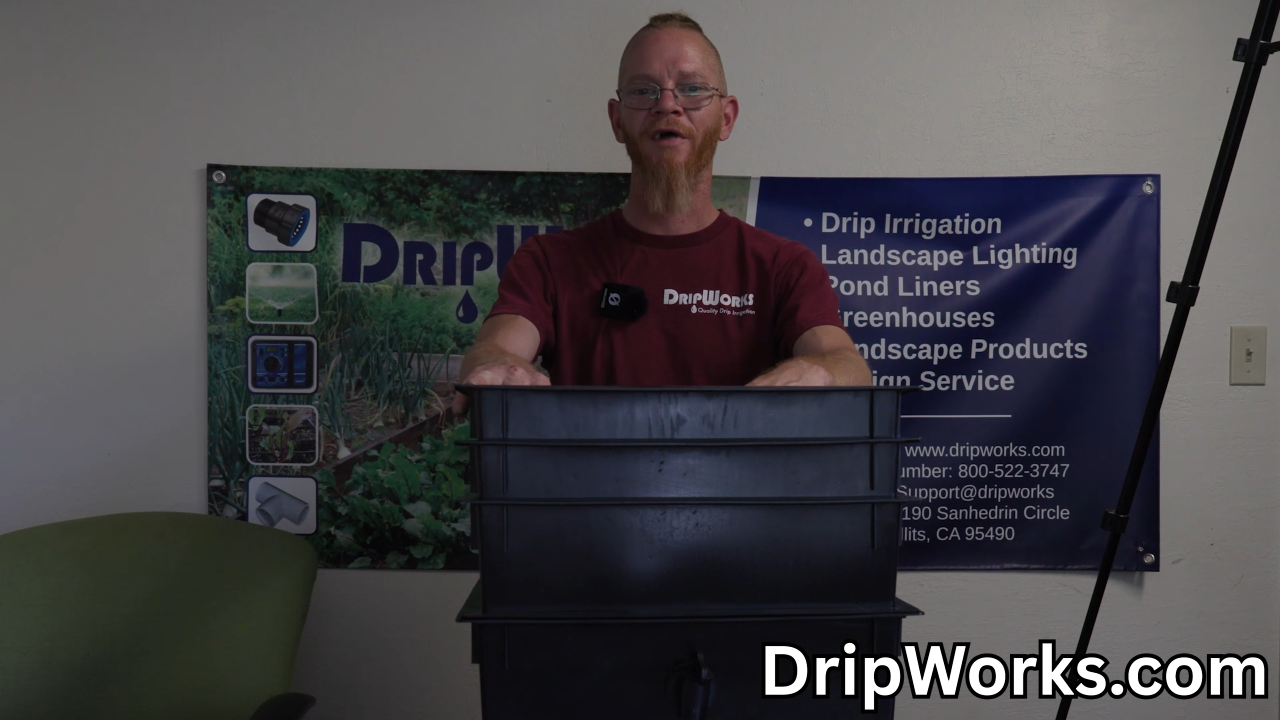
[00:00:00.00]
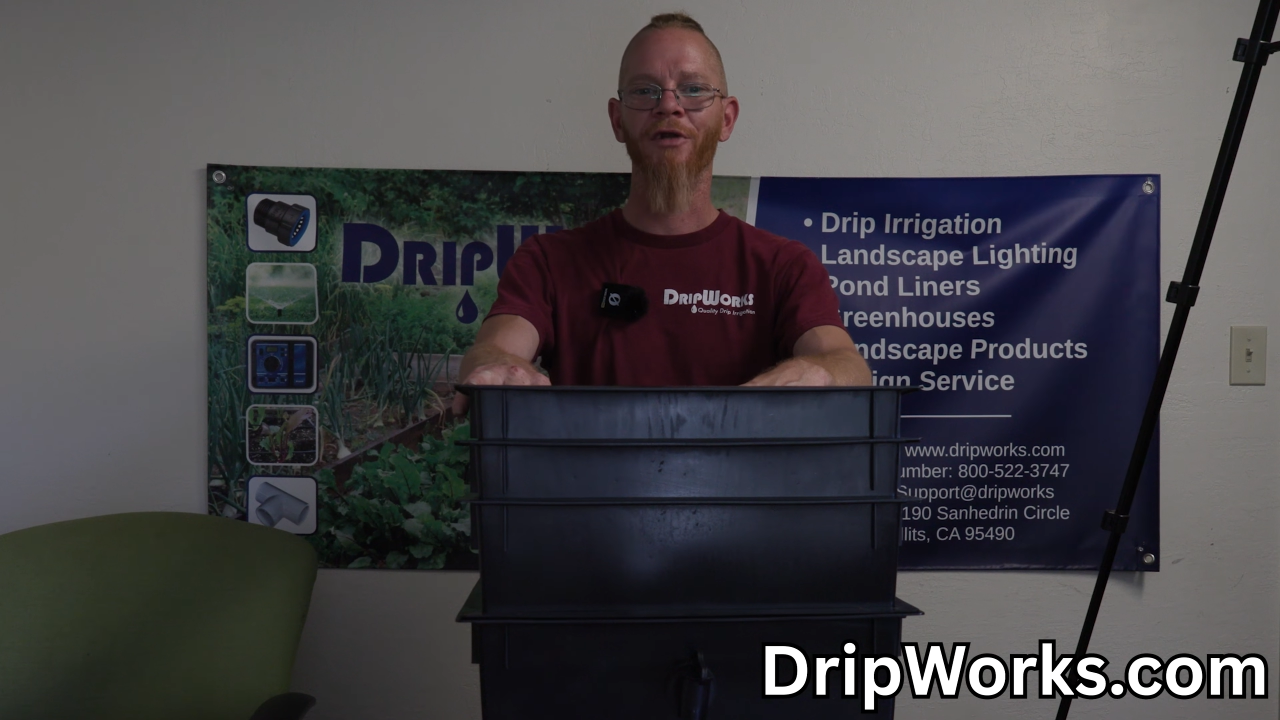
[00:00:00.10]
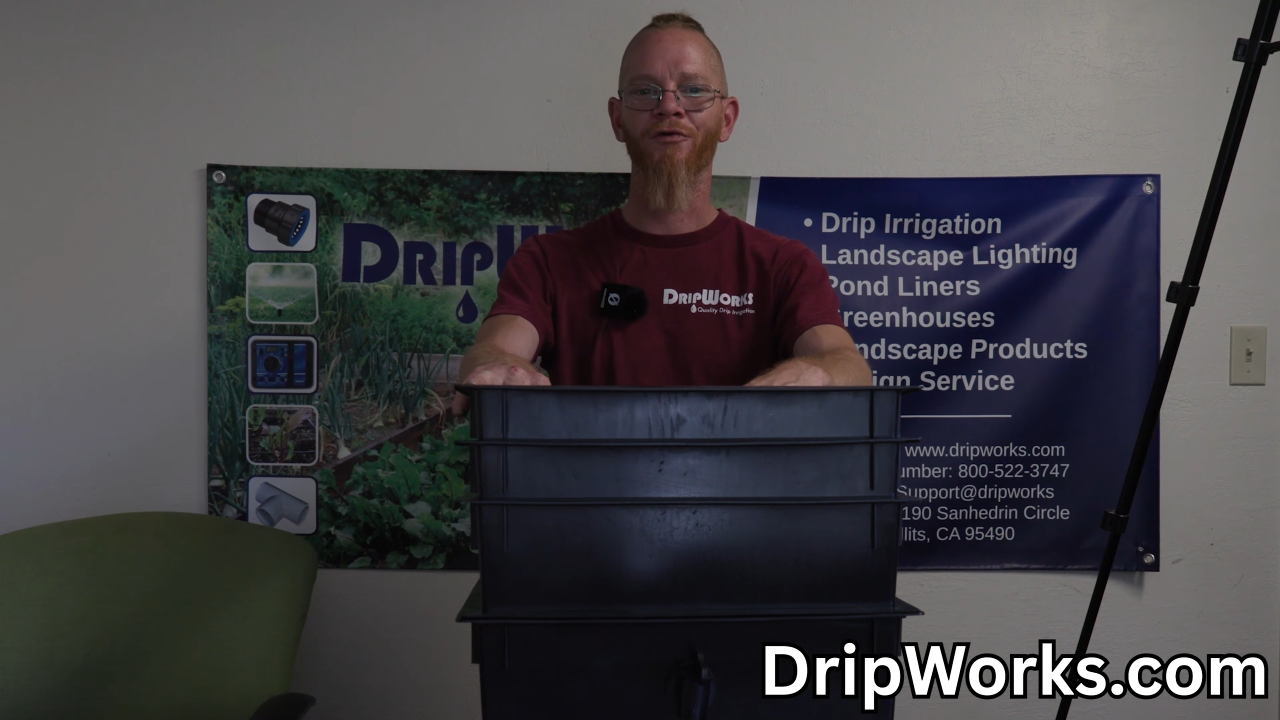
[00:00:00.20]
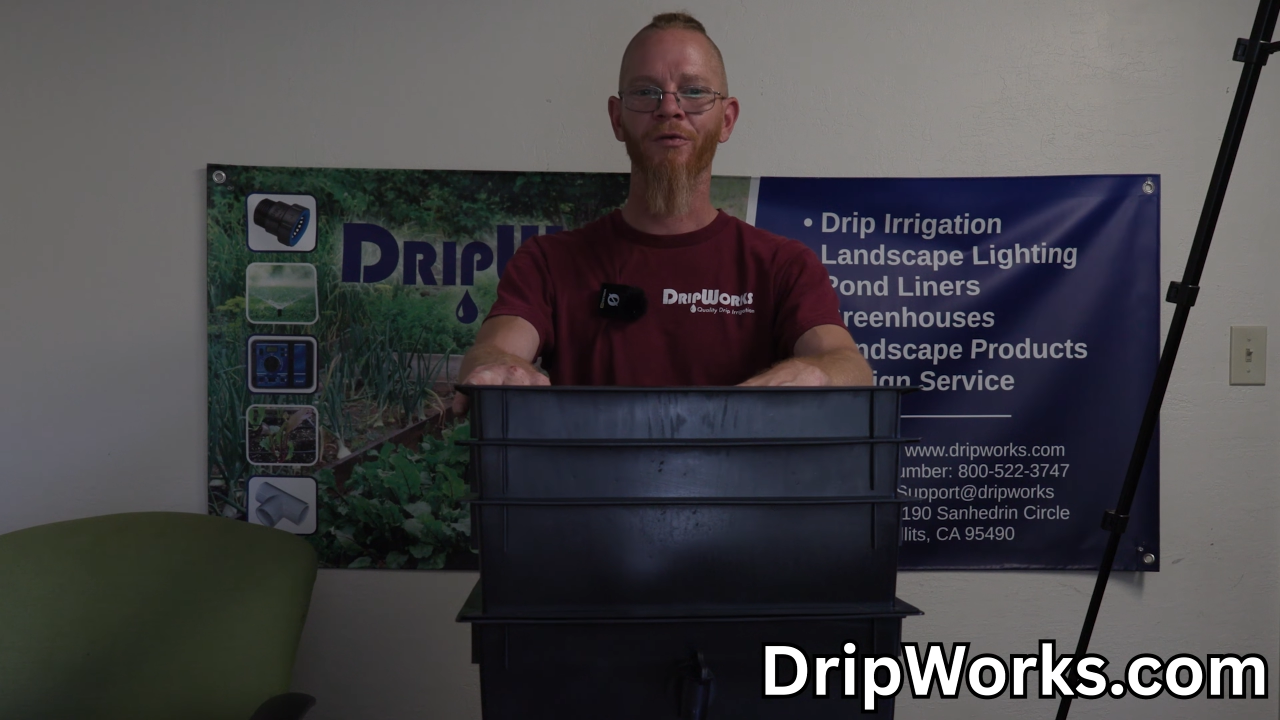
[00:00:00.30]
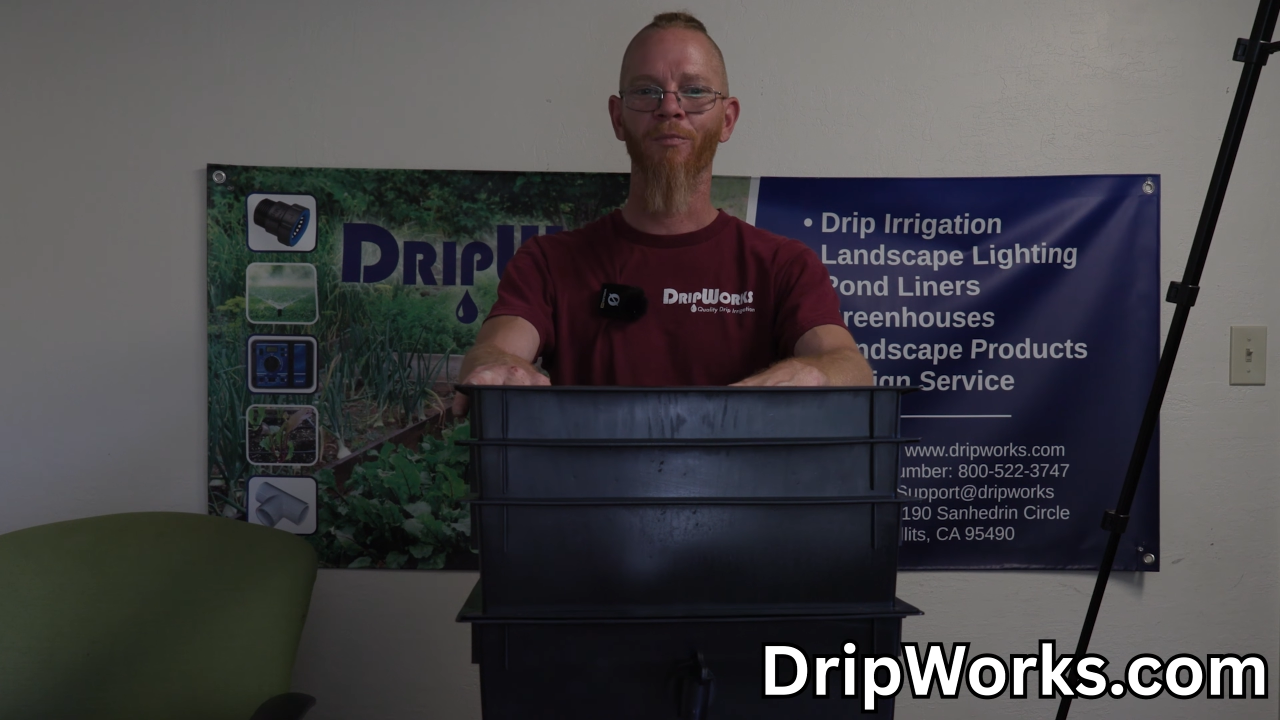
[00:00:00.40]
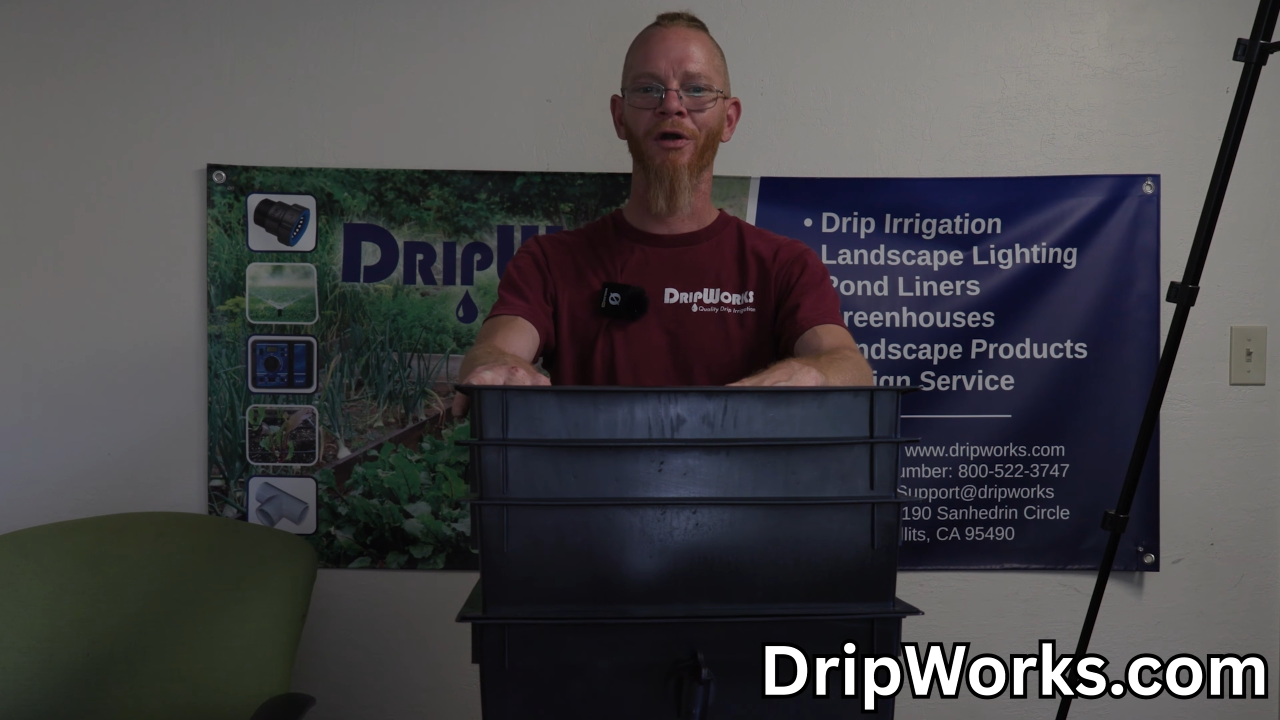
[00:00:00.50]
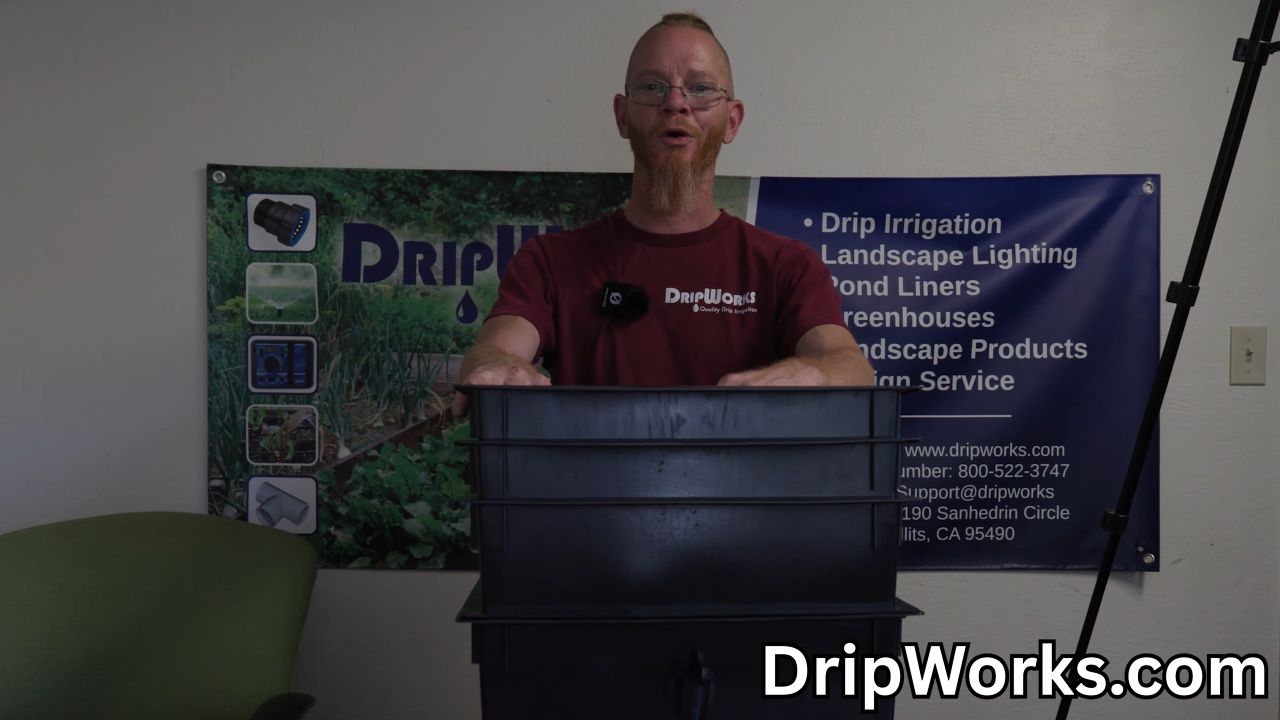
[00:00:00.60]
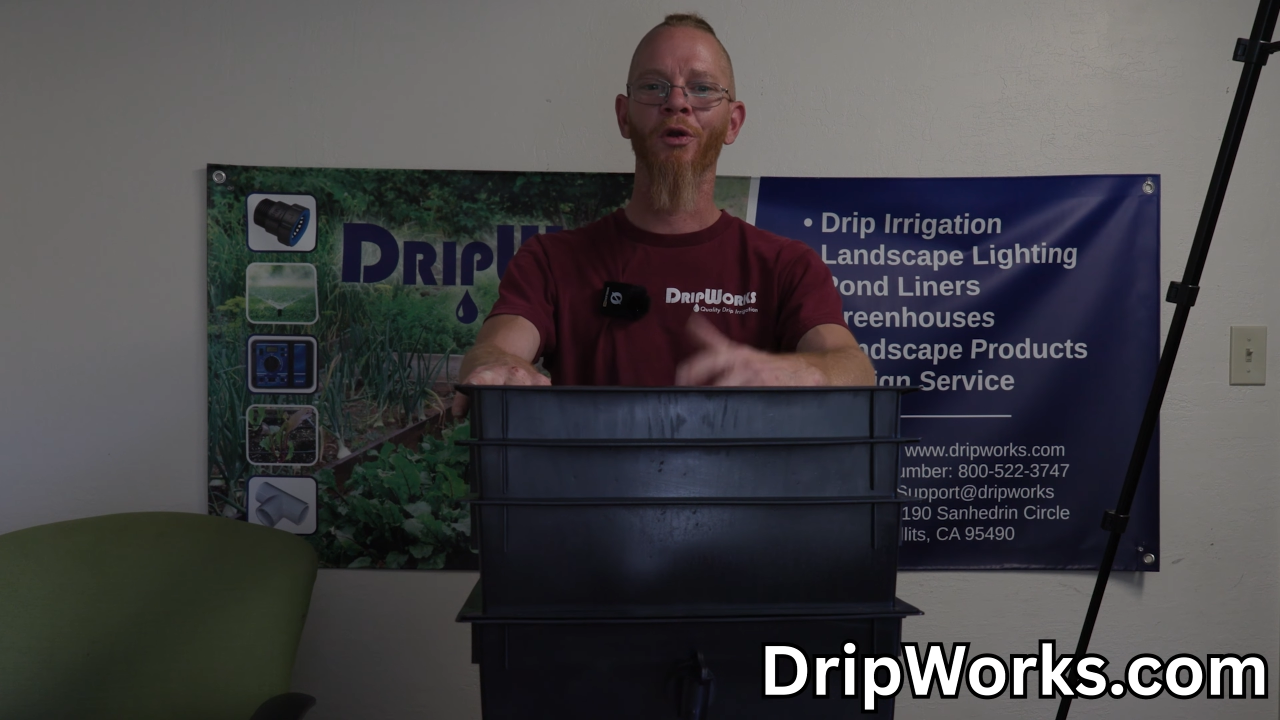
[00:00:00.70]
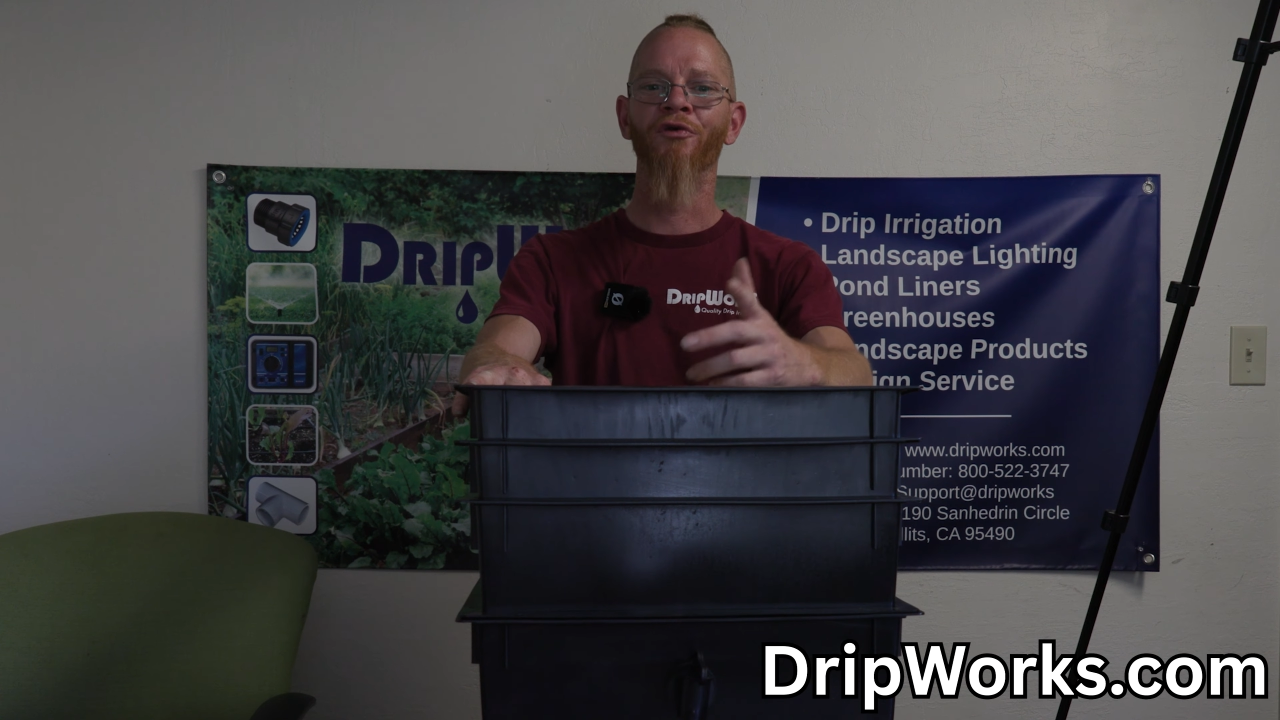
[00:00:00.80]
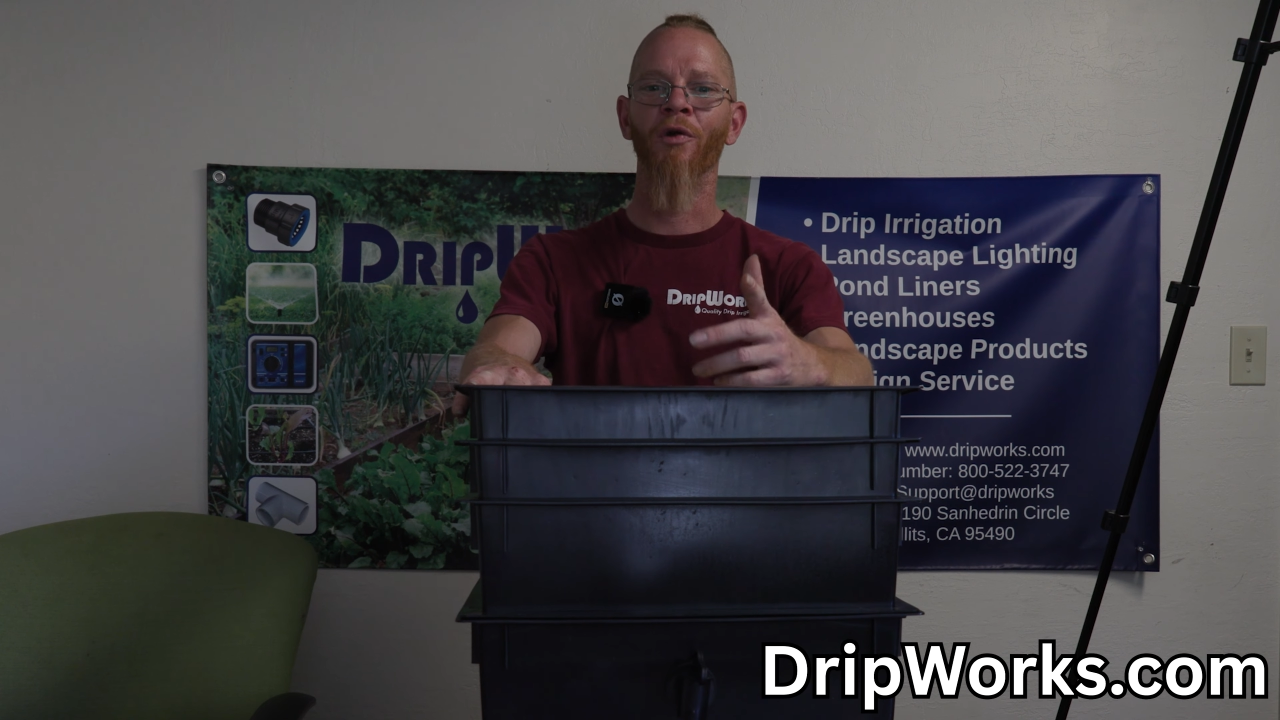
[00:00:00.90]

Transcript: Factory by going to